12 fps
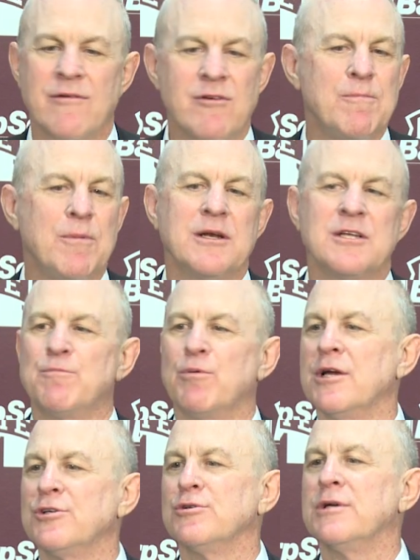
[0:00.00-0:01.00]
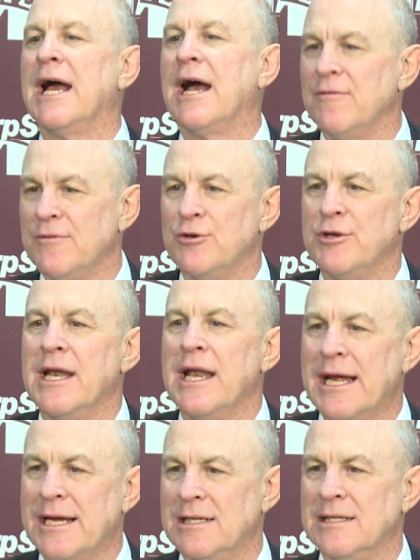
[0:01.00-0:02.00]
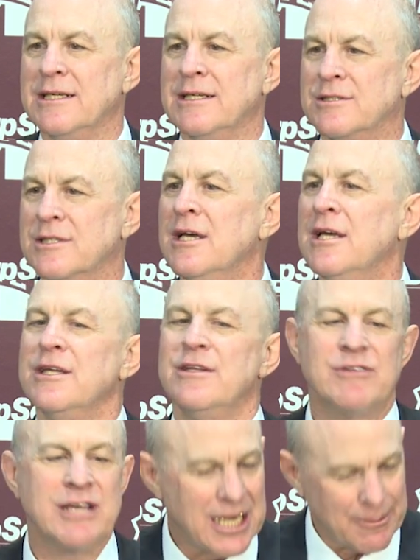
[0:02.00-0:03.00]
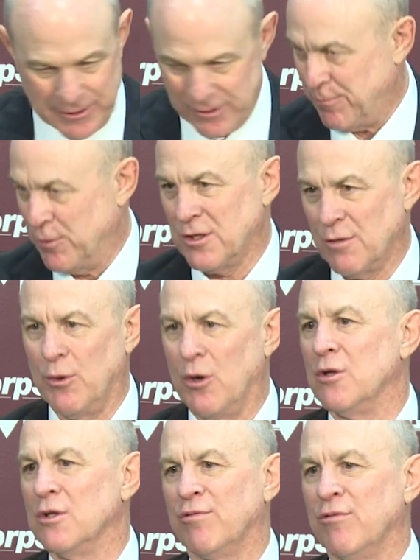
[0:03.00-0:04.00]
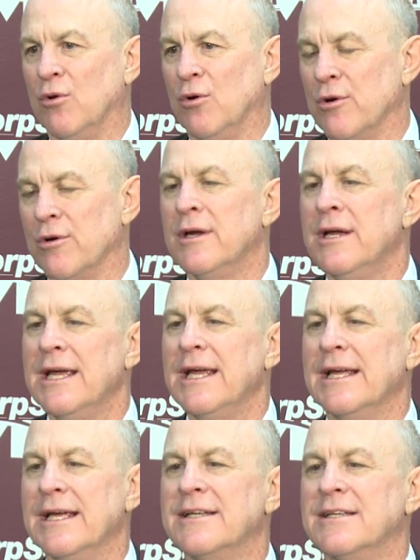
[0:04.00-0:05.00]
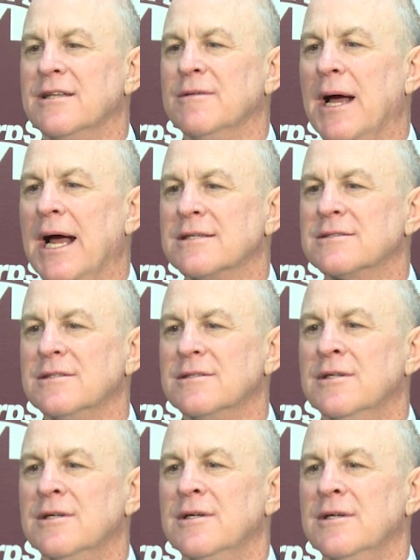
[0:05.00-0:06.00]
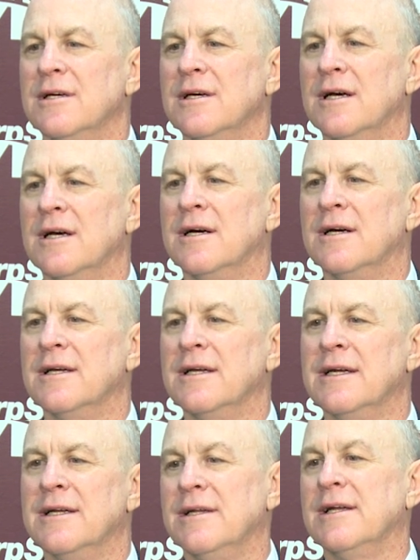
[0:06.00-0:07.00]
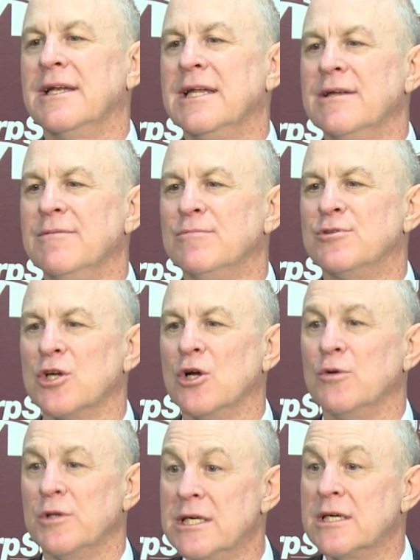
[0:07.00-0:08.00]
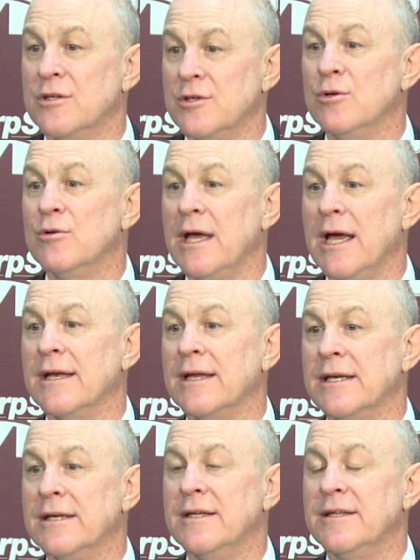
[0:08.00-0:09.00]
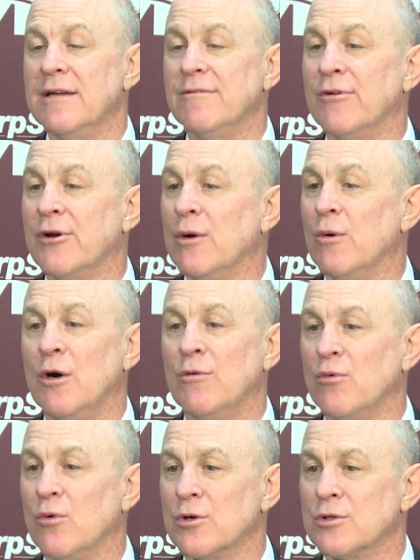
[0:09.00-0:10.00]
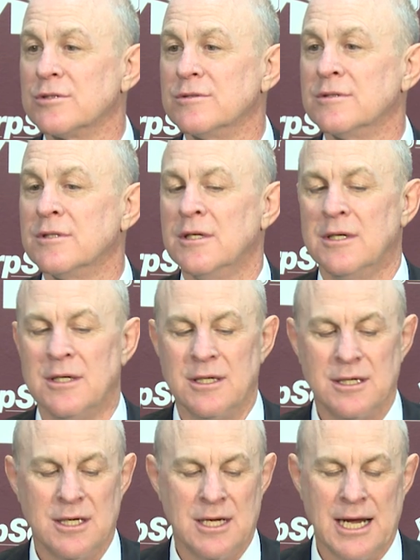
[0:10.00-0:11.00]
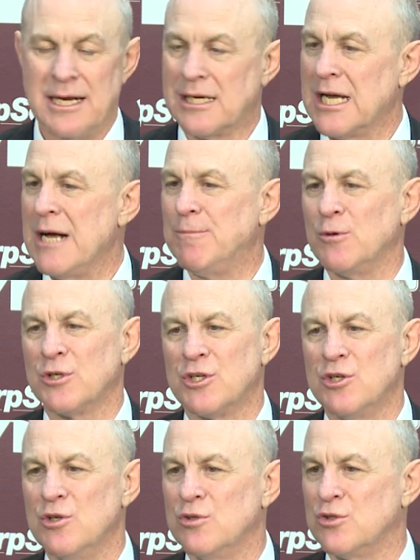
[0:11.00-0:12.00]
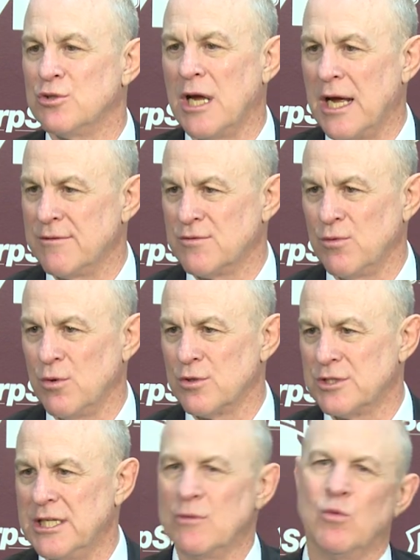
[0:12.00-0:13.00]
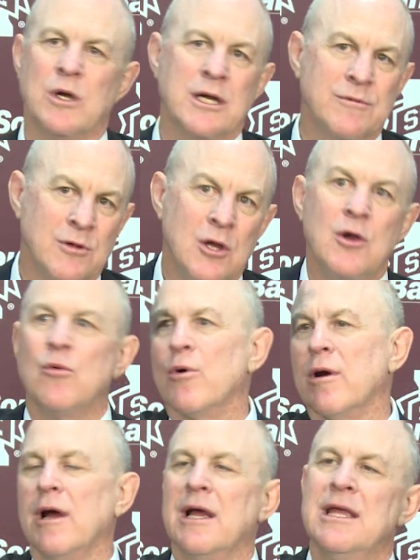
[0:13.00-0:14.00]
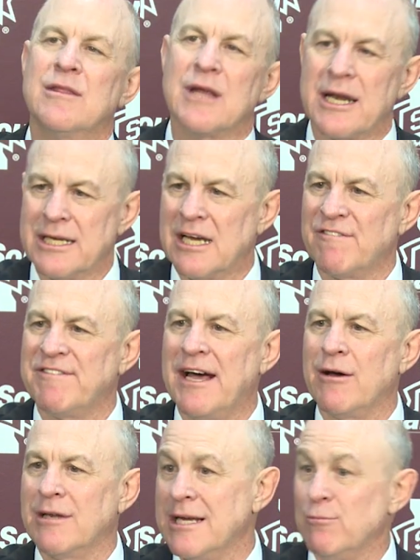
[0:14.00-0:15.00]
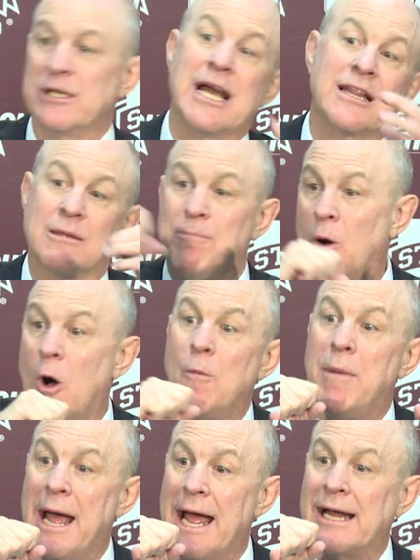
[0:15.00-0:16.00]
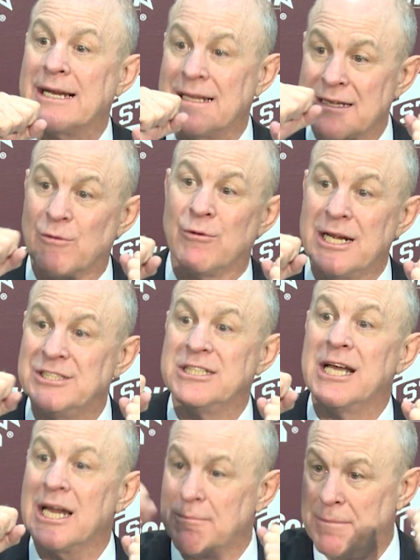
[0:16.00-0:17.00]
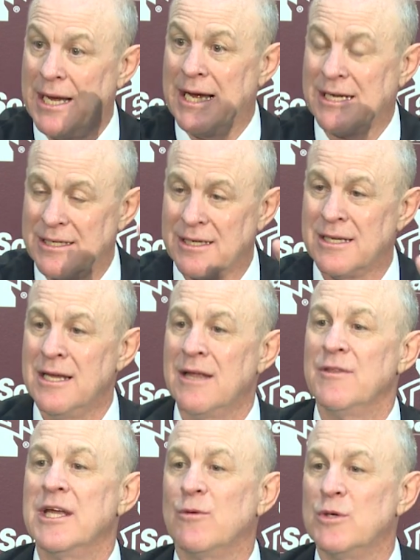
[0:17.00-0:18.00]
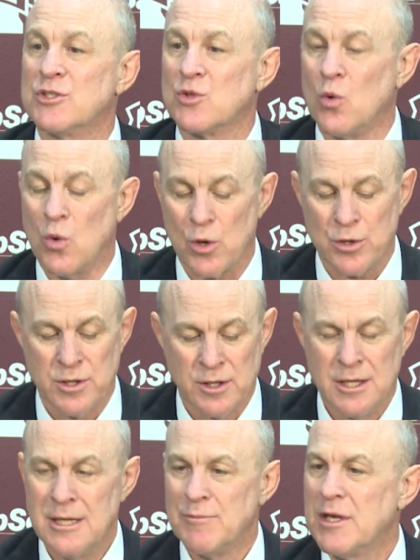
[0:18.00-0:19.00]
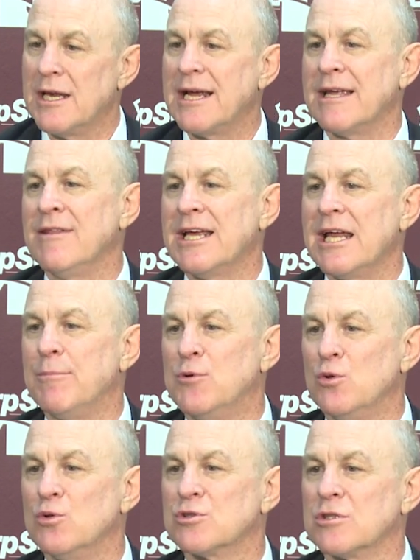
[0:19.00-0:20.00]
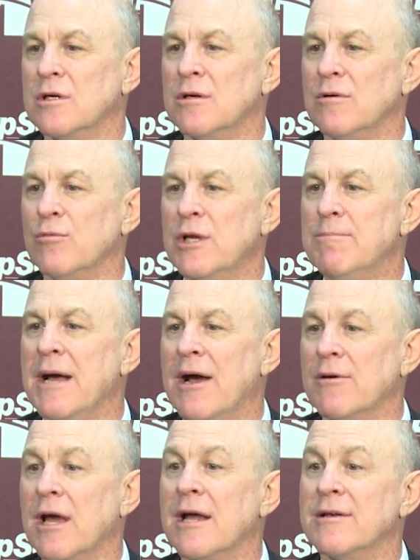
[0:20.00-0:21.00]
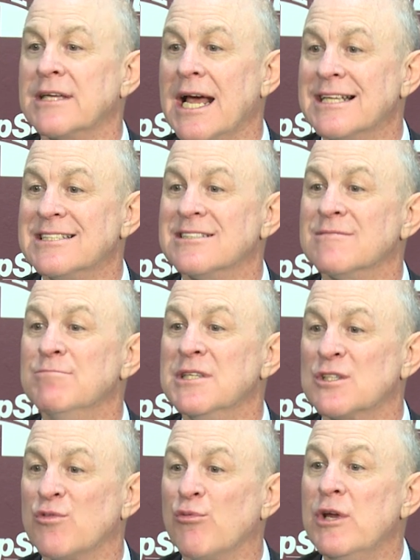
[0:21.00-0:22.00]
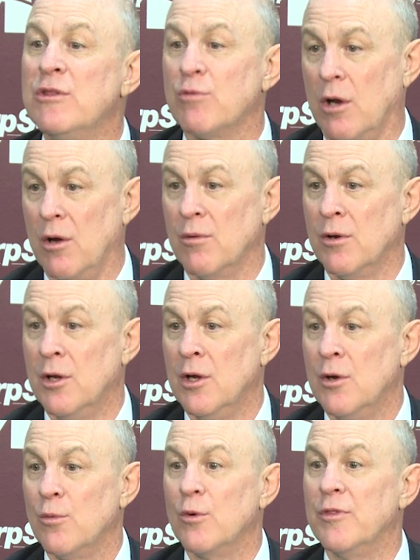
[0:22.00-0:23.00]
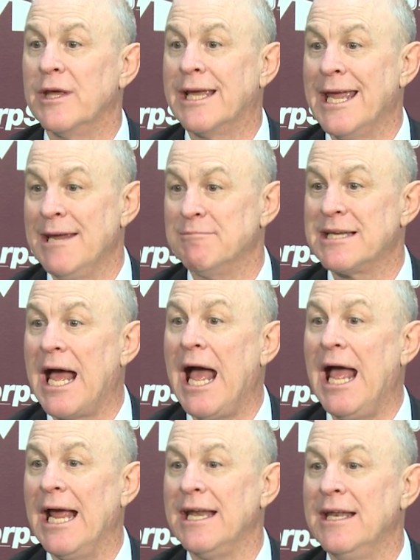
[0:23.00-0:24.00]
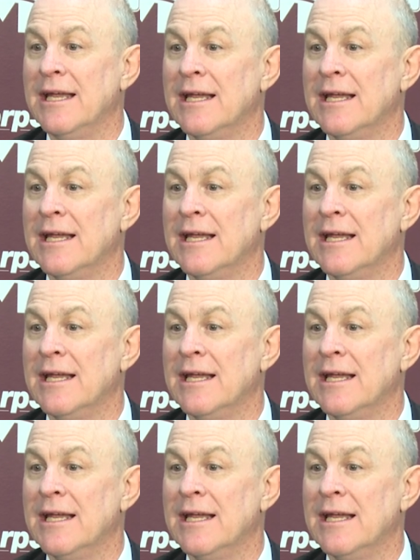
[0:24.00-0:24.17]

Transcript: everybody's pressured out, they're denying leads, you've got to be able to put the ball on the floor and get to the basket. And he showed he can do that. He did that very well for us and had a couple huge drives for us. He had one where he thought he got fouled late. We got the ball back, and I think Reggie got it back, and I think we scored. I think Abdul's rebound on Tyson's missed free throw. With the game tied,